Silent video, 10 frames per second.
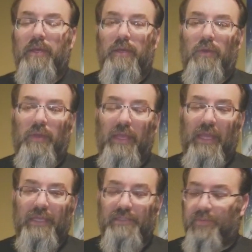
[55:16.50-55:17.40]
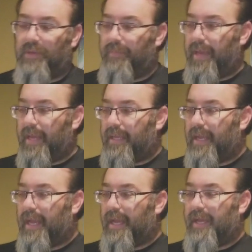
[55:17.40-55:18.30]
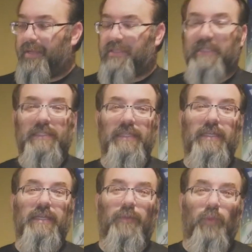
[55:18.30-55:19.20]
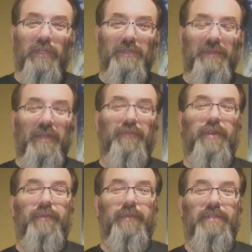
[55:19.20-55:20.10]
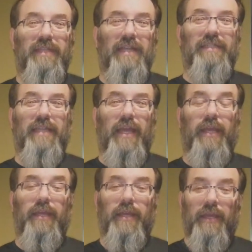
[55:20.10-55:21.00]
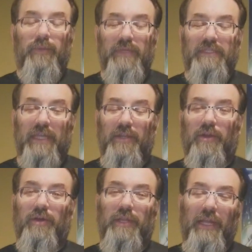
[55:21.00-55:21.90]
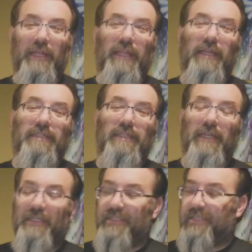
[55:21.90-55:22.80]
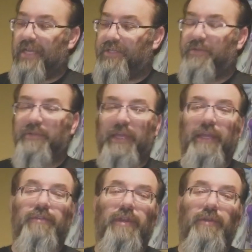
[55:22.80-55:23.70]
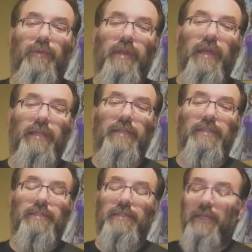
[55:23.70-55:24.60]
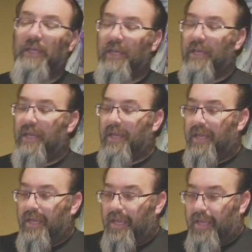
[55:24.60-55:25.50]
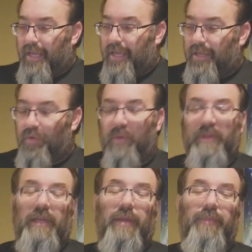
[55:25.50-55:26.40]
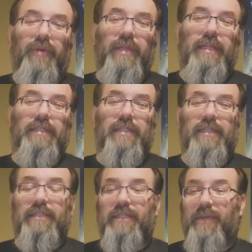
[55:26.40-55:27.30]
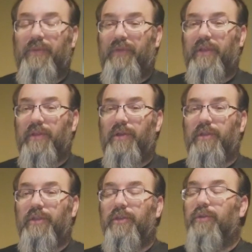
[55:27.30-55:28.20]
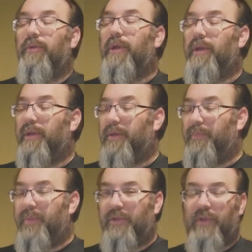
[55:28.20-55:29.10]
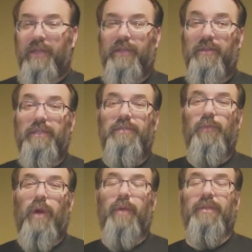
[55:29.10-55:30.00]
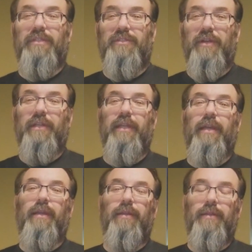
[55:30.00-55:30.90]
Okay guys, welcome back. As you can see, I'm wearing something different. It's the next day. We decided to call it a night last night. Just got too late trying to work on this. Normally building these, it doesn't take me very long to do, but trying to do this while I'm instructing